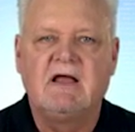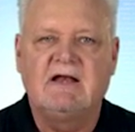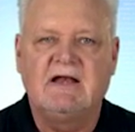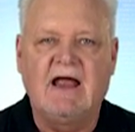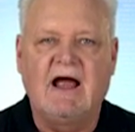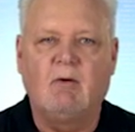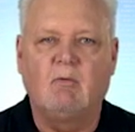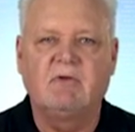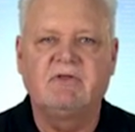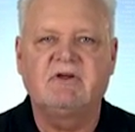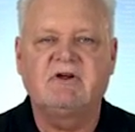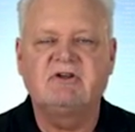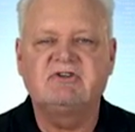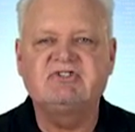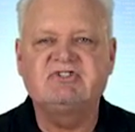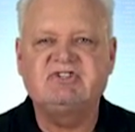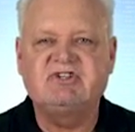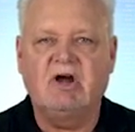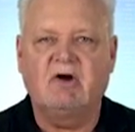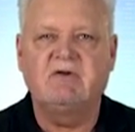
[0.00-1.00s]
Now, with a
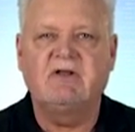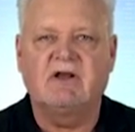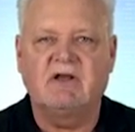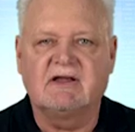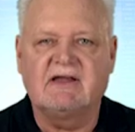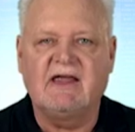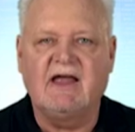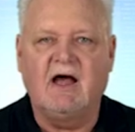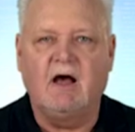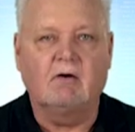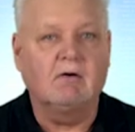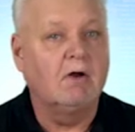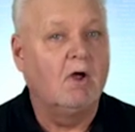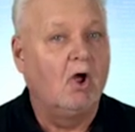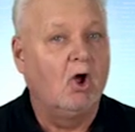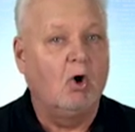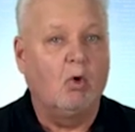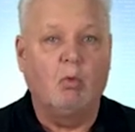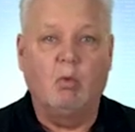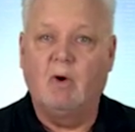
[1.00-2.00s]
custodial account,
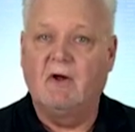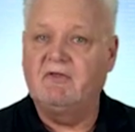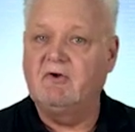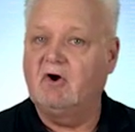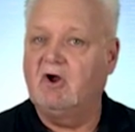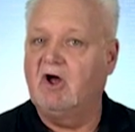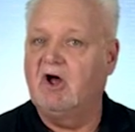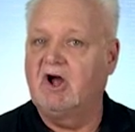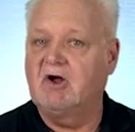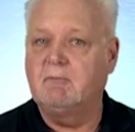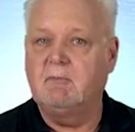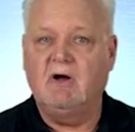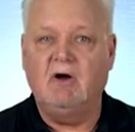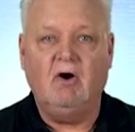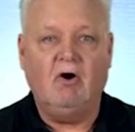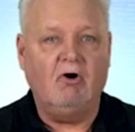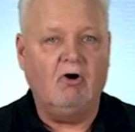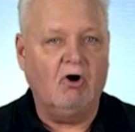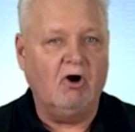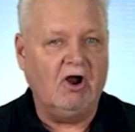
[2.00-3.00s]
whether
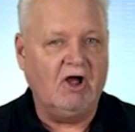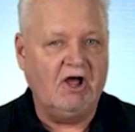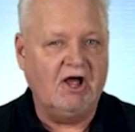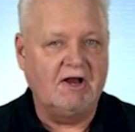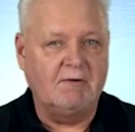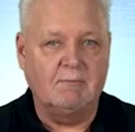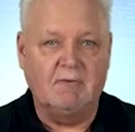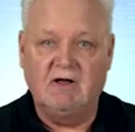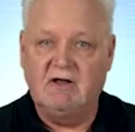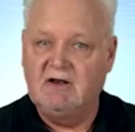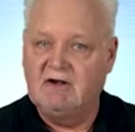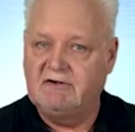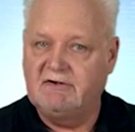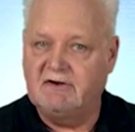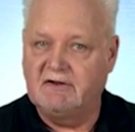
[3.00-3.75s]
UGMA or UTMA